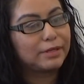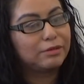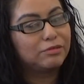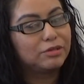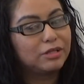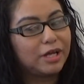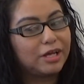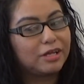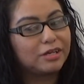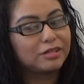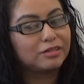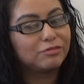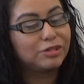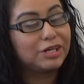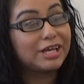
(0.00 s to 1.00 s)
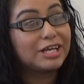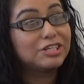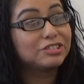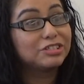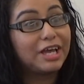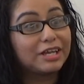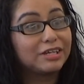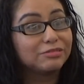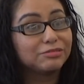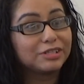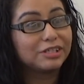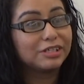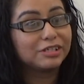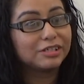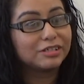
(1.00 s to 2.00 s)
we're not educated
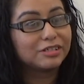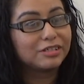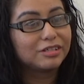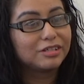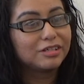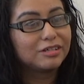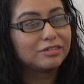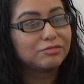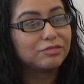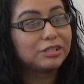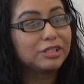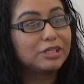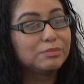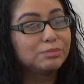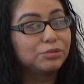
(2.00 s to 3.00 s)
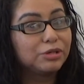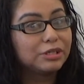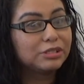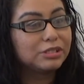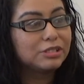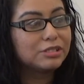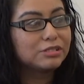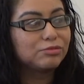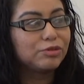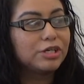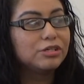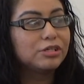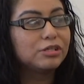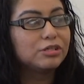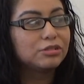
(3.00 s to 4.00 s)
with it, with the importance, what
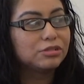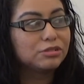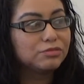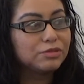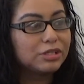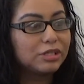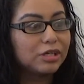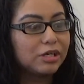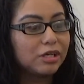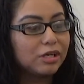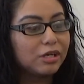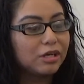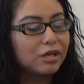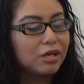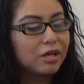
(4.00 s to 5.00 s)
you can do with it,